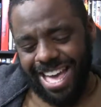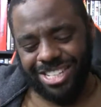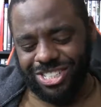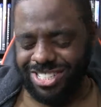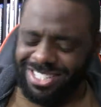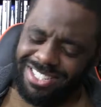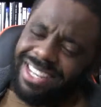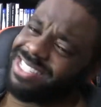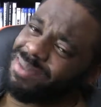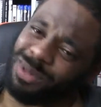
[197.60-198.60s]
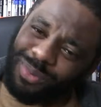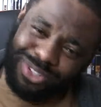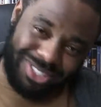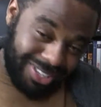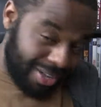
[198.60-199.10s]
and just some of the more
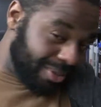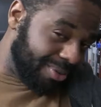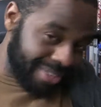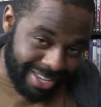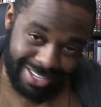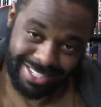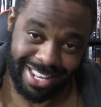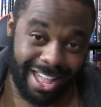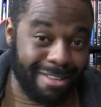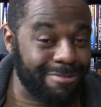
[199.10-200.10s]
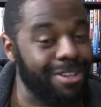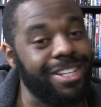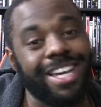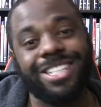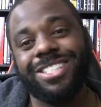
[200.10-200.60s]
subtle things that I feel
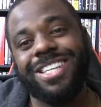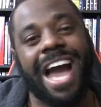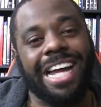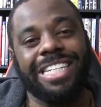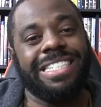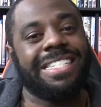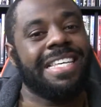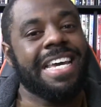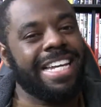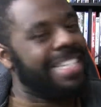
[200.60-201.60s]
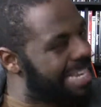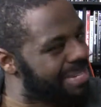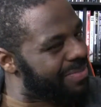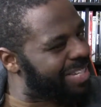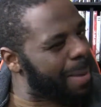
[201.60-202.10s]
like just kind of just, it
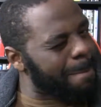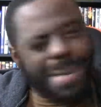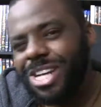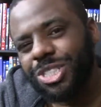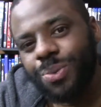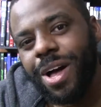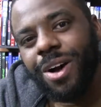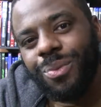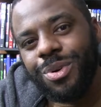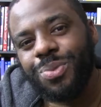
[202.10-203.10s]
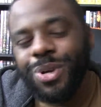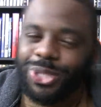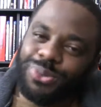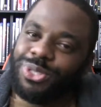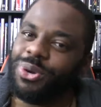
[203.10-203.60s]
doesn't really mesh well with what
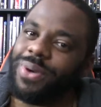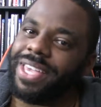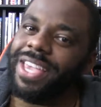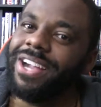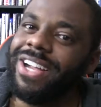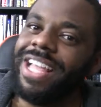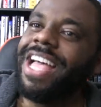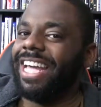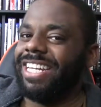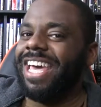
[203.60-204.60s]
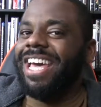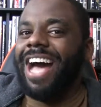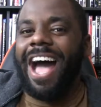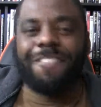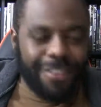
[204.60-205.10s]
they're doing here. And
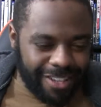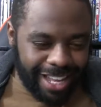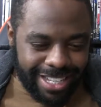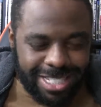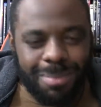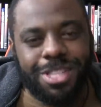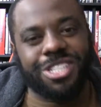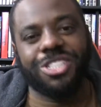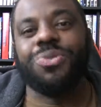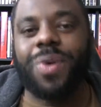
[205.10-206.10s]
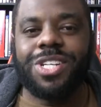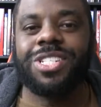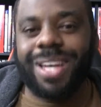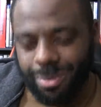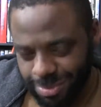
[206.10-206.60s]
I feel like some of the
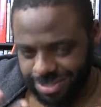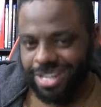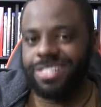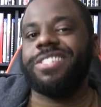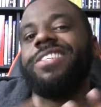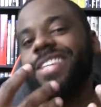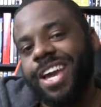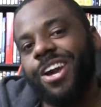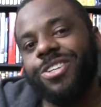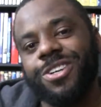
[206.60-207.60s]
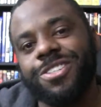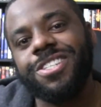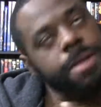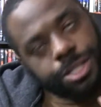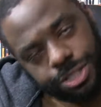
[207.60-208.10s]
situations that were presented to the characters,
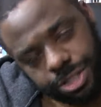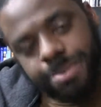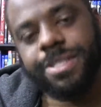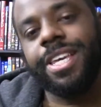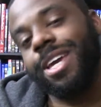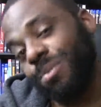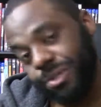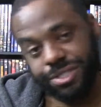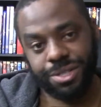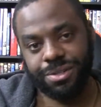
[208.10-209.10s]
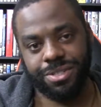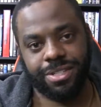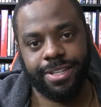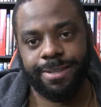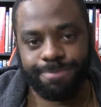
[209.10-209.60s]
they should have been taken more
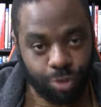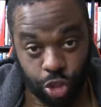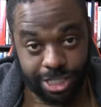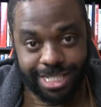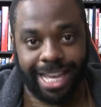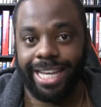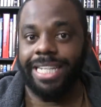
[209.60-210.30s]
seriously. Just saying.